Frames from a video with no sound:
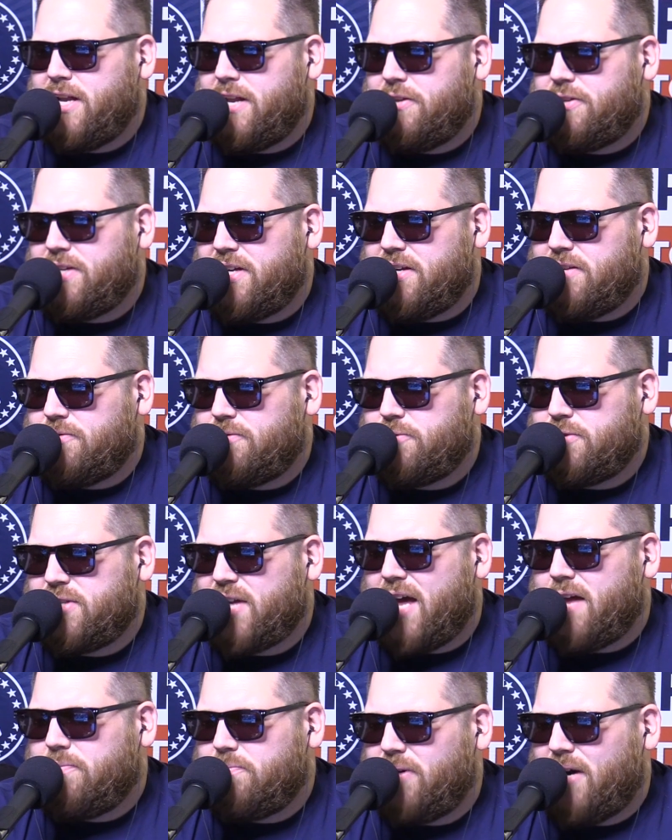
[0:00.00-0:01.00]
he
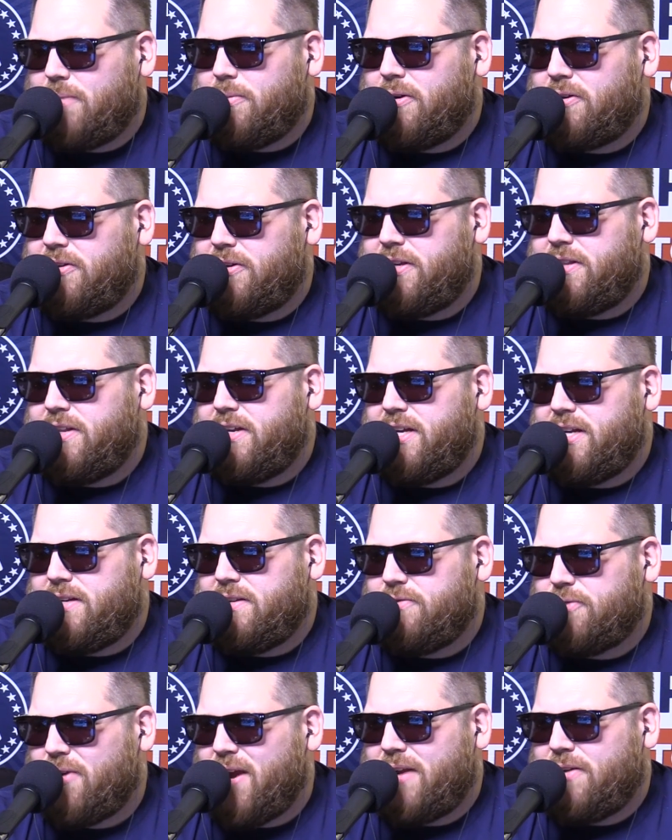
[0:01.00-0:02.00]
said publicly that he
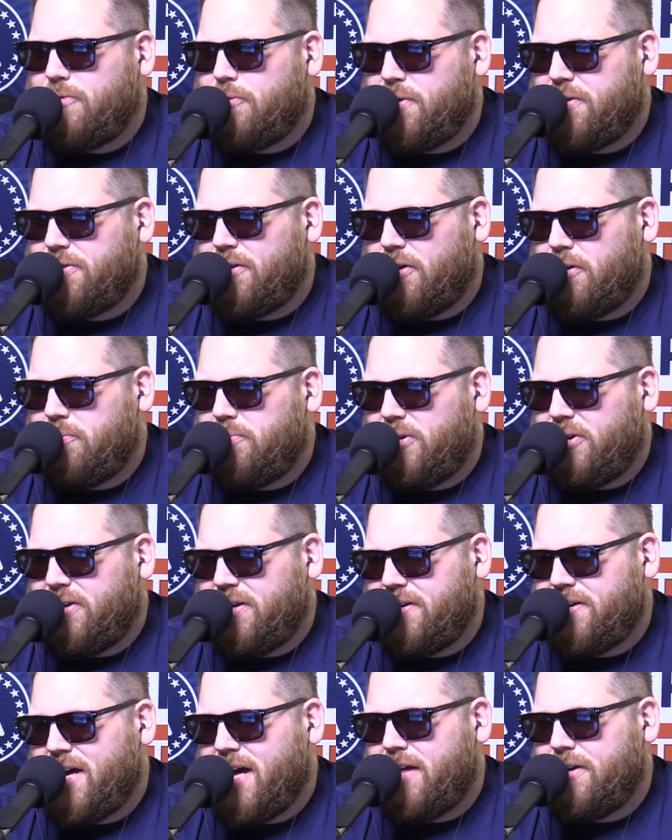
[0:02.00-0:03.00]
threatened to withhold $1
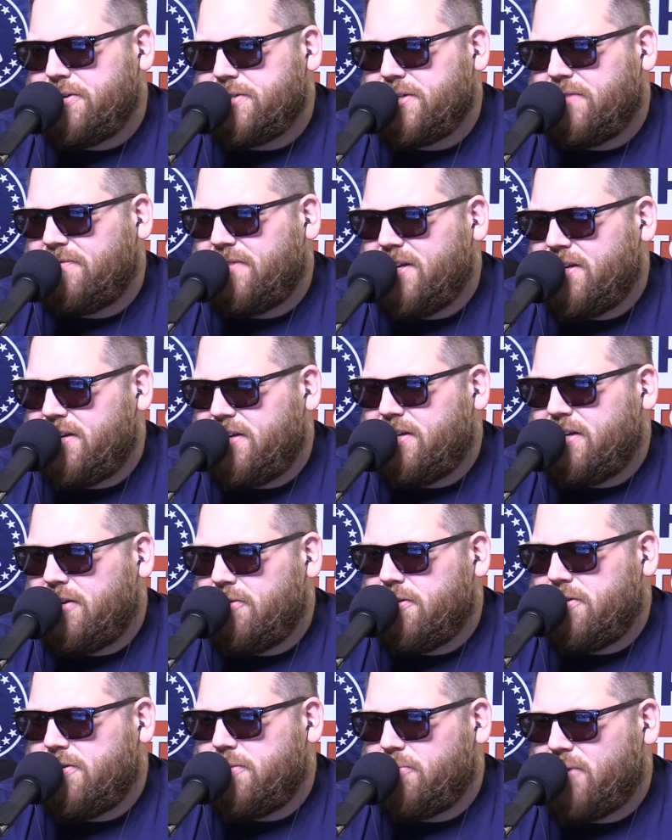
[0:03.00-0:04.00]
billion if they didn't get
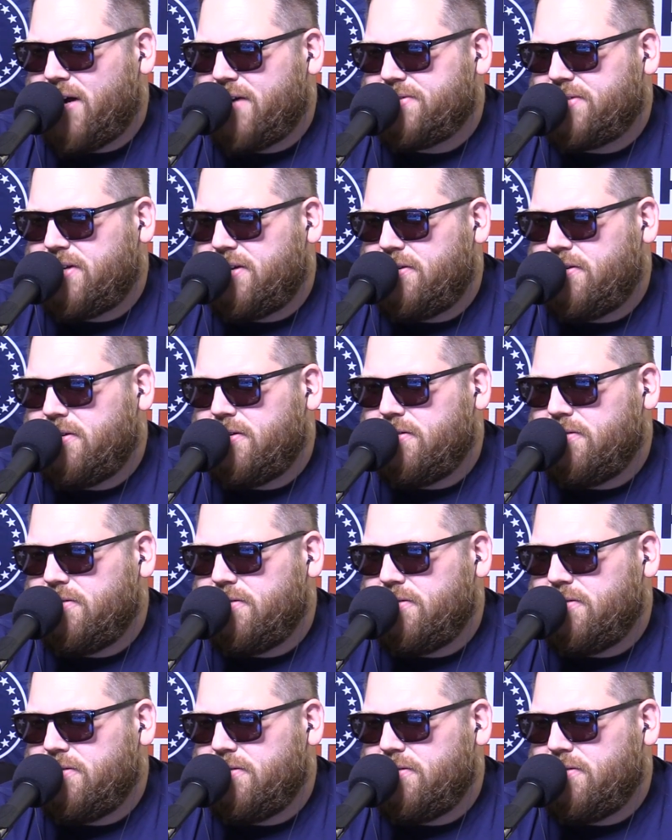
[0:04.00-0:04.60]
rid of the prosecutor.